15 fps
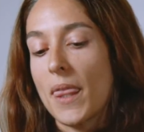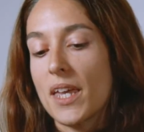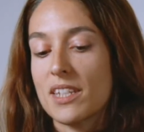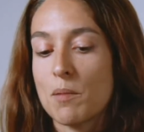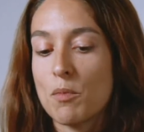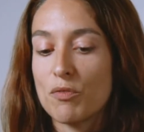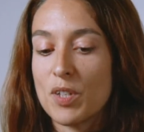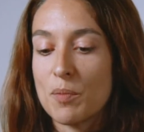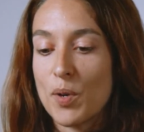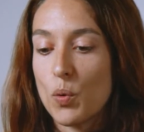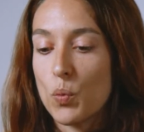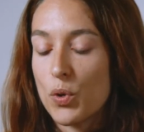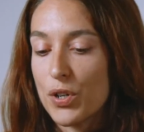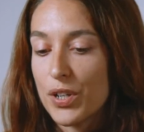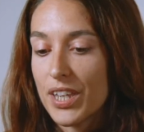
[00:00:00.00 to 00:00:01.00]
Some of them are
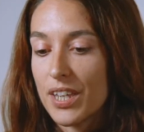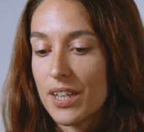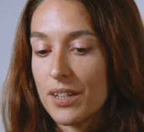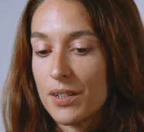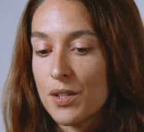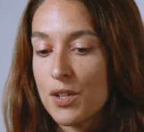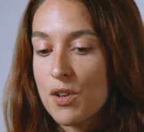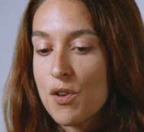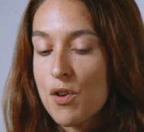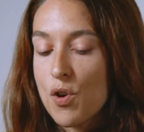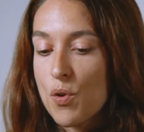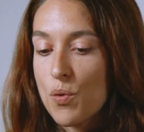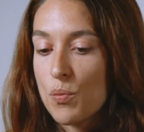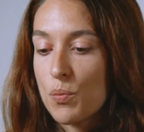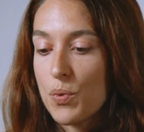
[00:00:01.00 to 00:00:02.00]
working
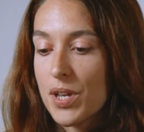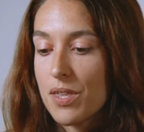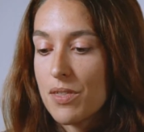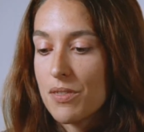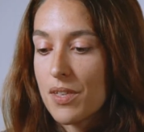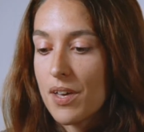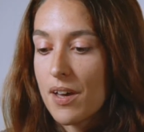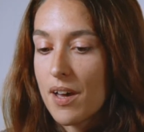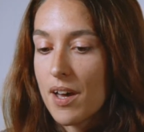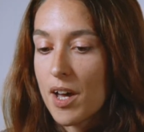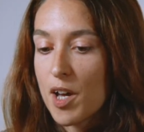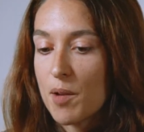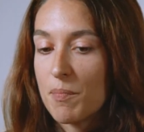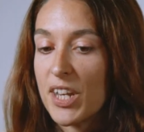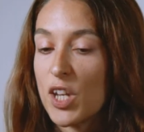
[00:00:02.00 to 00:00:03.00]
with
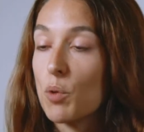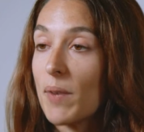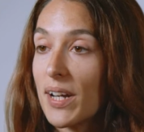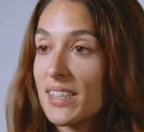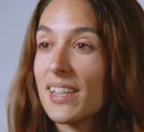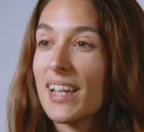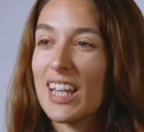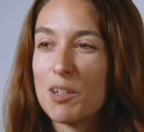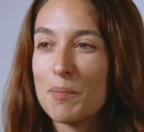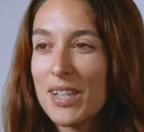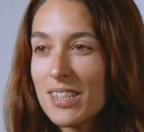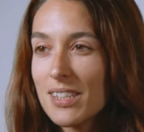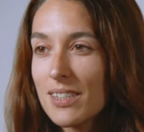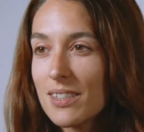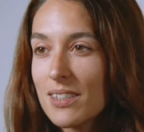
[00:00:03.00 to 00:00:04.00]
pneumatic
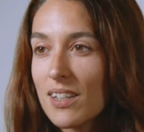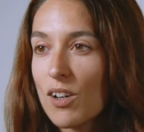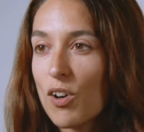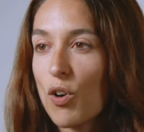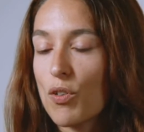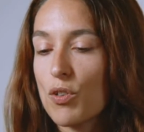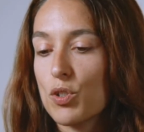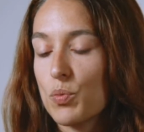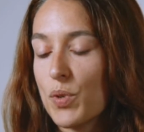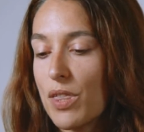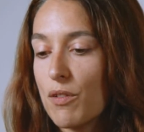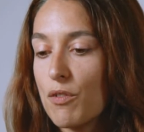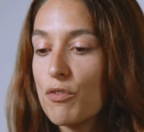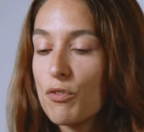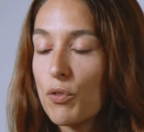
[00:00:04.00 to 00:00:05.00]
elements, others
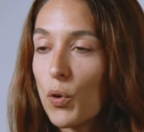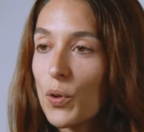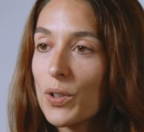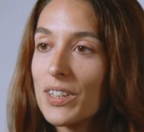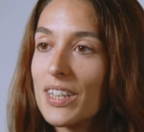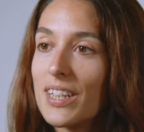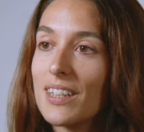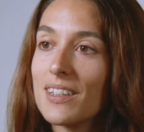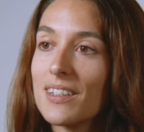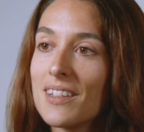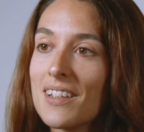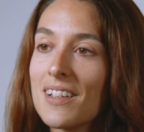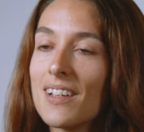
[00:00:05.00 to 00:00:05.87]
with folding